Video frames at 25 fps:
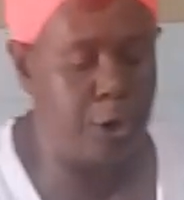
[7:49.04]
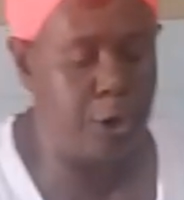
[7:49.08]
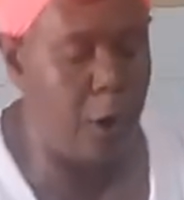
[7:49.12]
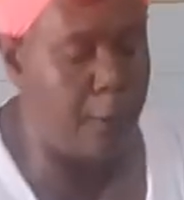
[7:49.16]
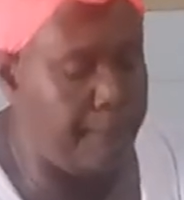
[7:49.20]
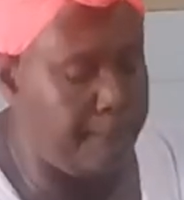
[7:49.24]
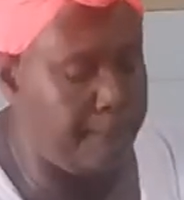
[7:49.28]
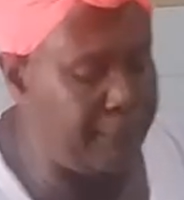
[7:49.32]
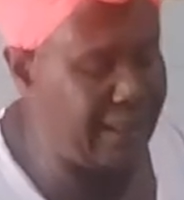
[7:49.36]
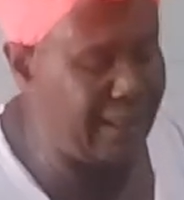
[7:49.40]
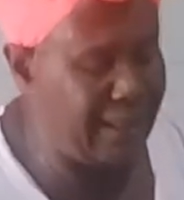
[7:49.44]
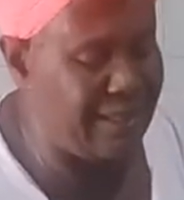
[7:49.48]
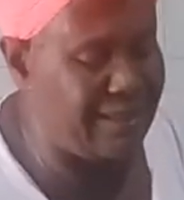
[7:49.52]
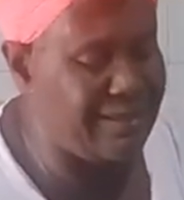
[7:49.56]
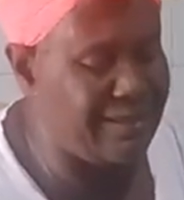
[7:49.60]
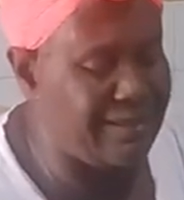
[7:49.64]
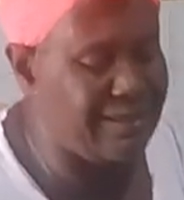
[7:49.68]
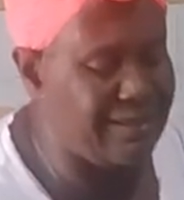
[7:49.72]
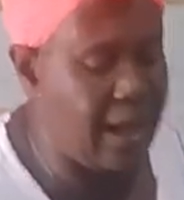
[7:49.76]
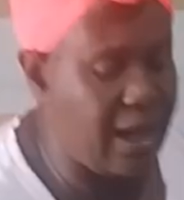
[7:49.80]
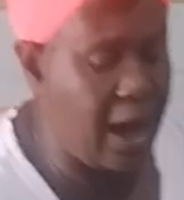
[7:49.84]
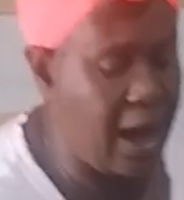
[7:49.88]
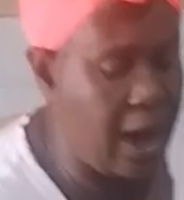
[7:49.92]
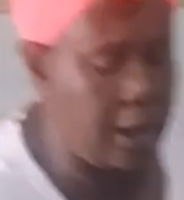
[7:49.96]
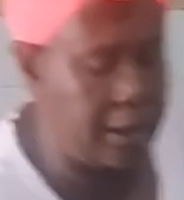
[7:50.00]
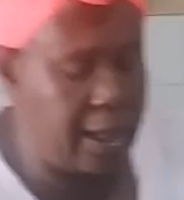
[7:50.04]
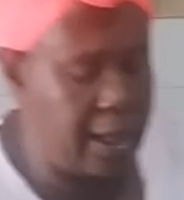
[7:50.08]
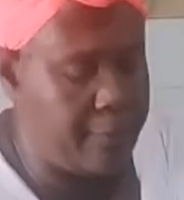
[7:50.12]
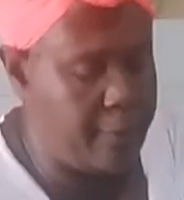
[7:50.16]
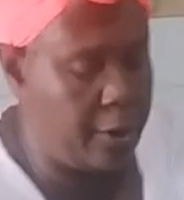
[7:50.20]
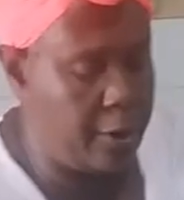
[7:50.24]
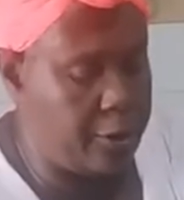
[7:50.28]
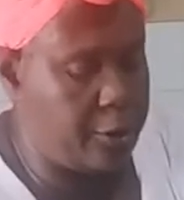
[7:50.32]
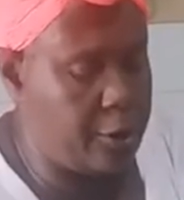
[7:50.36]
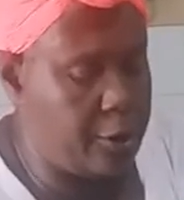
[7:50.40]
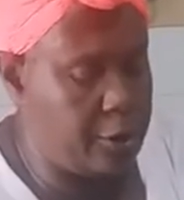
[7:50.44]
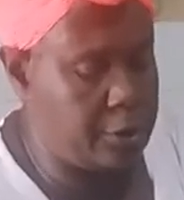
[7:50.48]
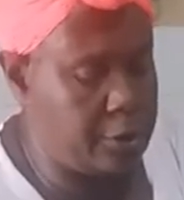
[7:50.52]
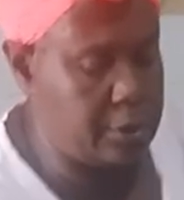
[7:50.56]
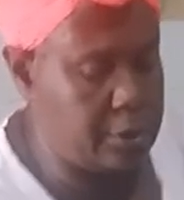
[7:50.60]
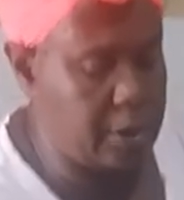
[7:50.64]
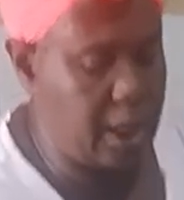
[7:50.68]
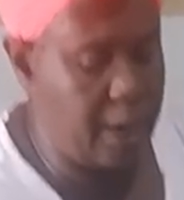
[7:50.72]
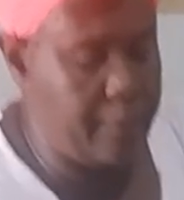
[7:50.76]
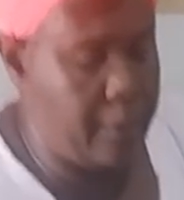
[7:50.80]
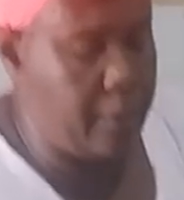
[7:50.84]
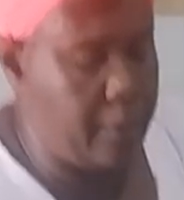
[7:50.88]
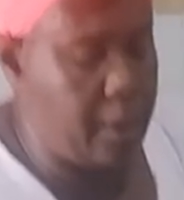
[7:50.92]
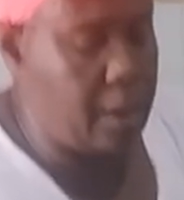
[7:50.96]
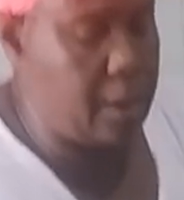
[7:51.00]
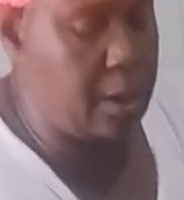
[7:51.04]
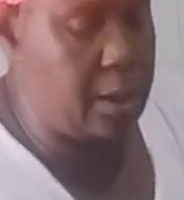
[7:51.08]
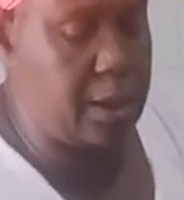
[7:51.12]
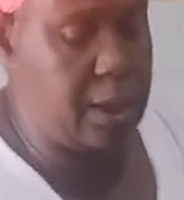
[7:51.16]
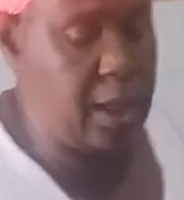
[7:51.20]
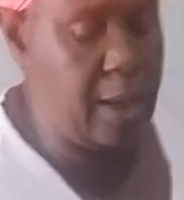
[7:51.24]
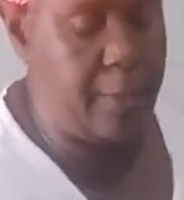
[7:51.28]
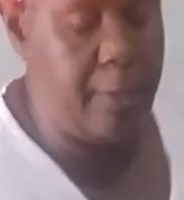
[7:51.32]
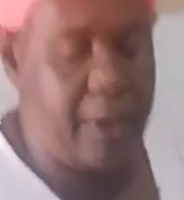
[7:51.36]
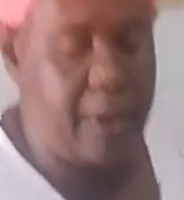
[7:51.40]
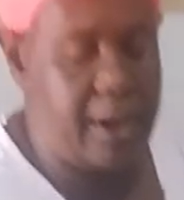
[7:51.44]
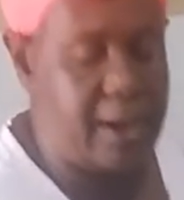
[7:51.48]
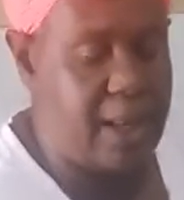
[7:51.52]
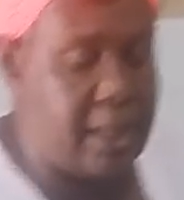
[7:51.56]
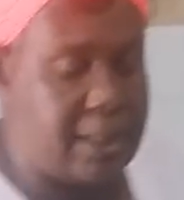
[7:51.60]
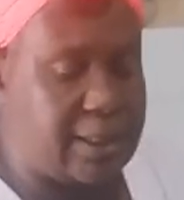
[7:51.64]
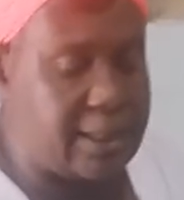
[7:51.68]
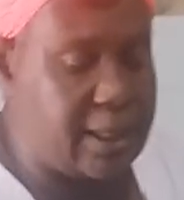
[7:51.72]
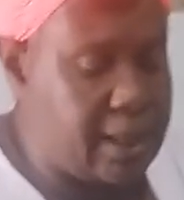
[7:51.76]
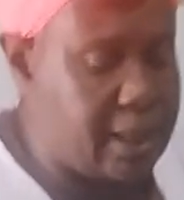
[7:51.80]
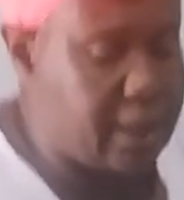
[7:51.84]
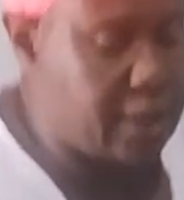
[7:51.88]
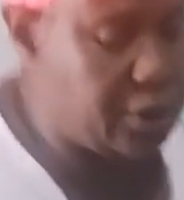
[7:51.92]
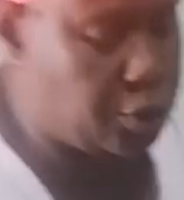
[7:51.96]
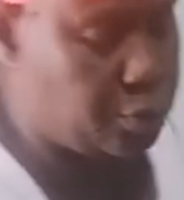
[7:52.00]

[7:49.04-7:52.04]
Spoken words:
dumplings, our camera that and I